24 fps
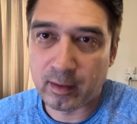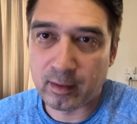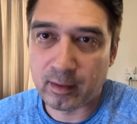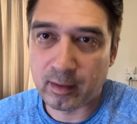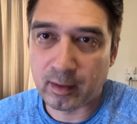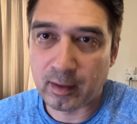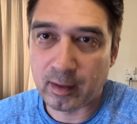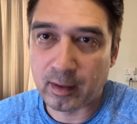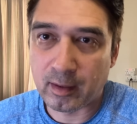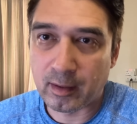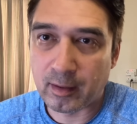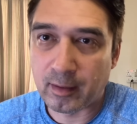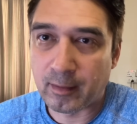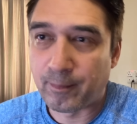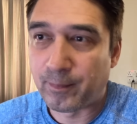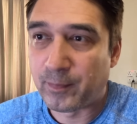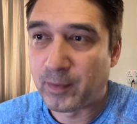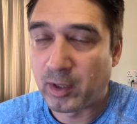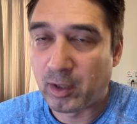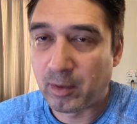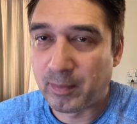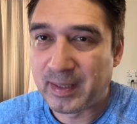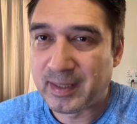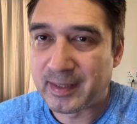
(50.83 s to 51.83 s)

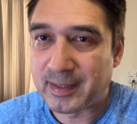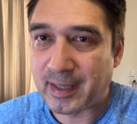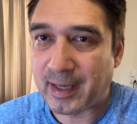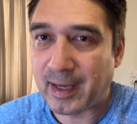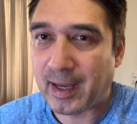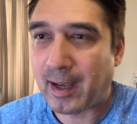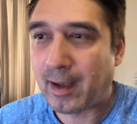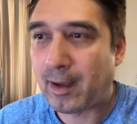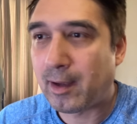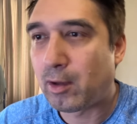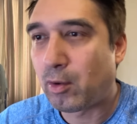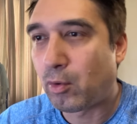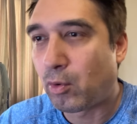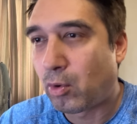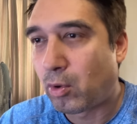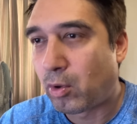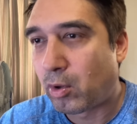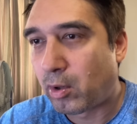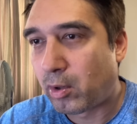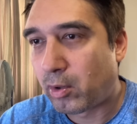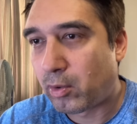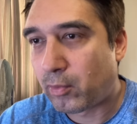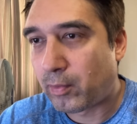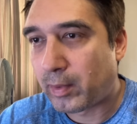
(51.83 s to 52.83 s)
Hermes AI
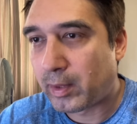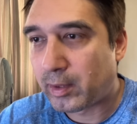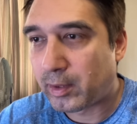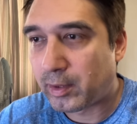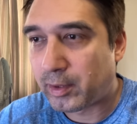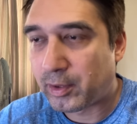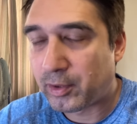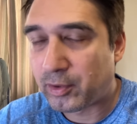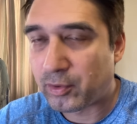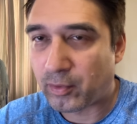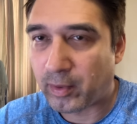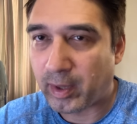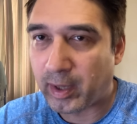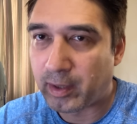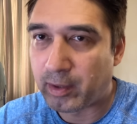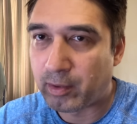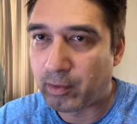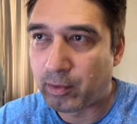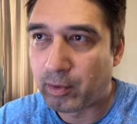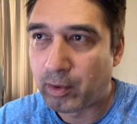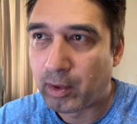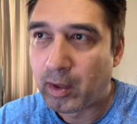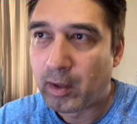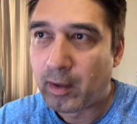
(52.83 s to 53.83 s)
or whether you're trying
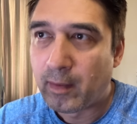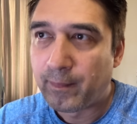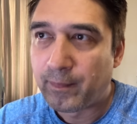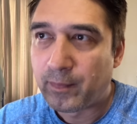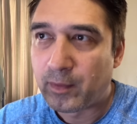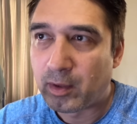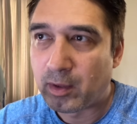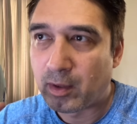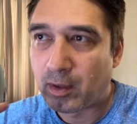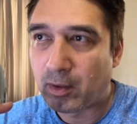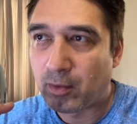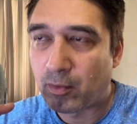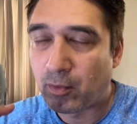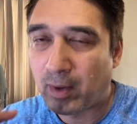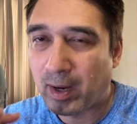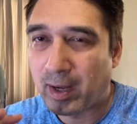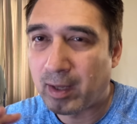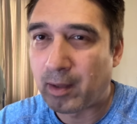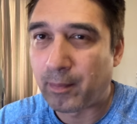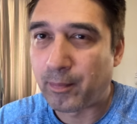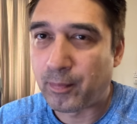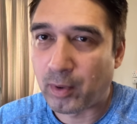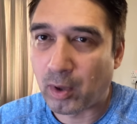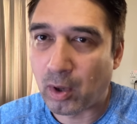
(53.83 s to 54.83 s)
to write
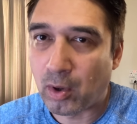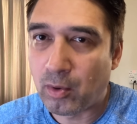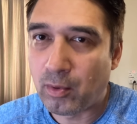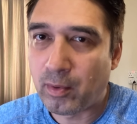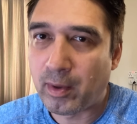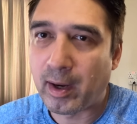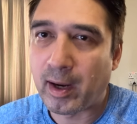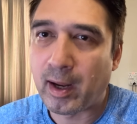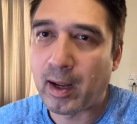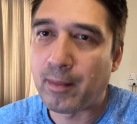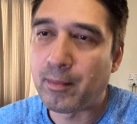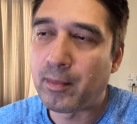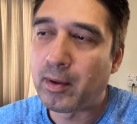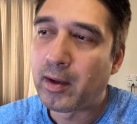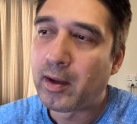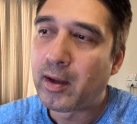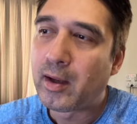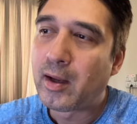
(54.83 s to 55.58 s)
a program,